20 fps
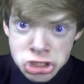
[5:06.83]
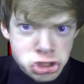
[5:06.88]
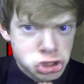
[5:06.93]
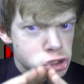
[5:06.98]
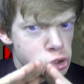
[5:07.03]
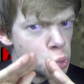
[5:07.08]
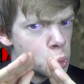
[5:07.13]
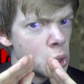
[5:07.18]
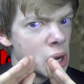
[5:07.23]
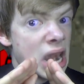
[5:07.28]

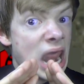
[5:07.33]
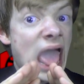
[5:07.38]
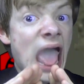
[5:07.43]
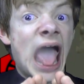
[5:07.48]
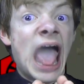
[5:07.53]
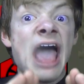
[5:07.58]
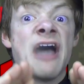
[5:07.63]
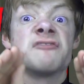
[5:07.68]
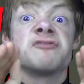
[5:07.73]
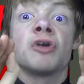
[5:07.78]
you will
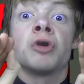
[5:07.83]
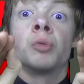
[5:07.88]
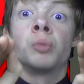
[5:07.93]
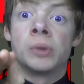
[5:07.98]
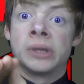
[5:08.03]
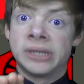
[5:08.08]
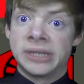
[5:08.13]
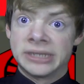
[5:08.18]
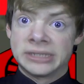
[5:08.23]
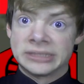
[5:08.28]
ever
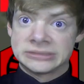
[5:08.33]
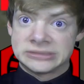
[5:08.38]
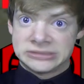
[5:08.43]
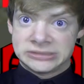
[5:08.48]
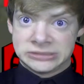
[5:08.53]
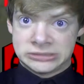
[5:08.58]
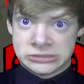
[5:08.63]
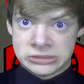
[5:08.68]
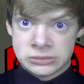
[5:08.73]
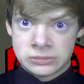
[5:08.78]

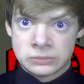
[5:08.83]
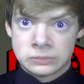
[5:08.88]
witness.